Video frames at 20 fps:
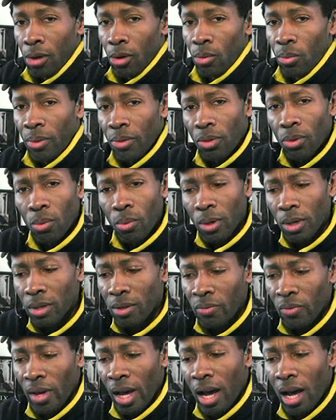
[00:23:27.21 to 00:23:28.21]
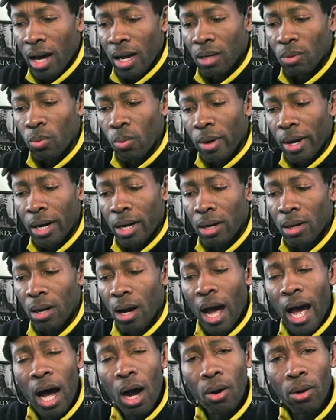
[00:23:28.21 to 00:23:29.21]
with the Word of God, where
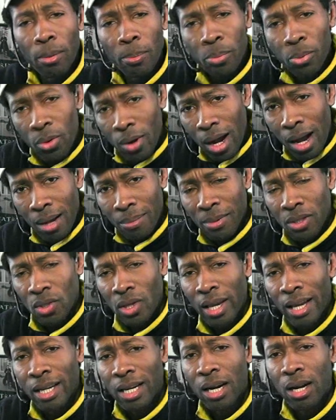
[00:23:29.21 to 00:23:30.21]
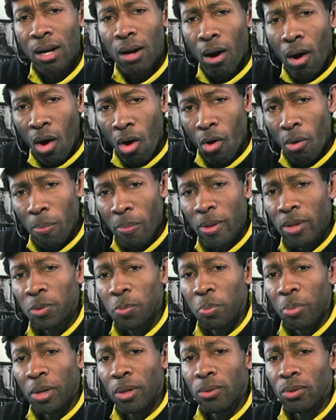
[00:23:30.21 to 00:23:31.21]
our promise and our hope is
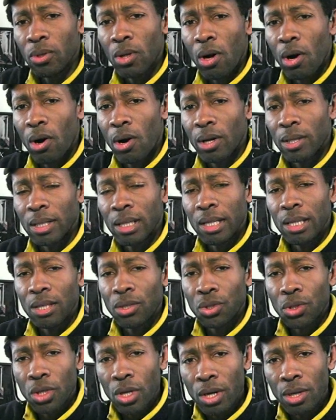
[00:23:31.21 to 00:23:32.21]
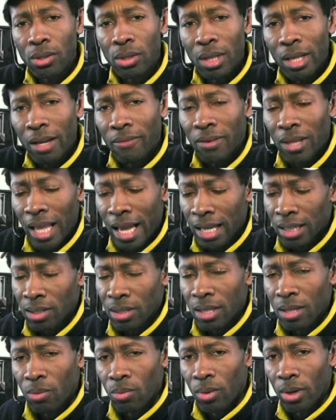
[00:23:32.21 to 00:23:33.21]
built on the eternal,
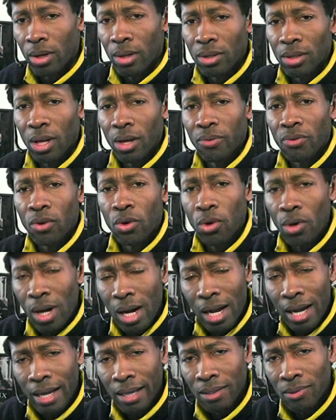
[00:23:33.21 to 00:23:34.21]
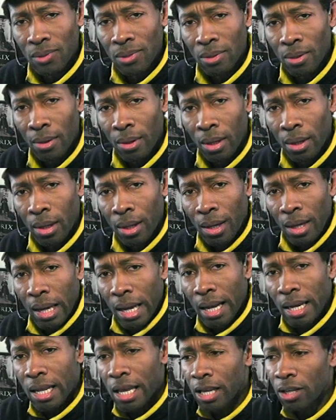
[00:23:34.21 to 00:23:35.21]
everlasting Word of Christ
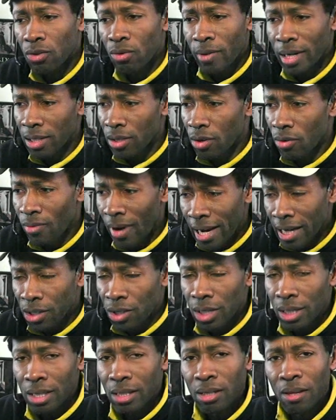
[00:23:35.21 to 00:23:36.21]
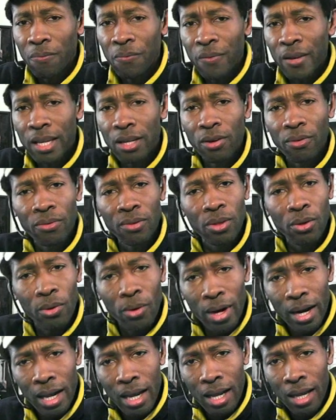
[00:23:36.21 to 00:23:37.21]
and His resurrection and defeat over the
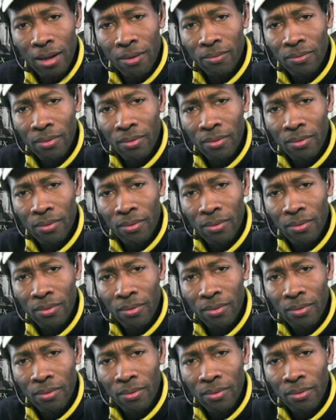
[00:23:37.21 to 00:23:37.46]
grave.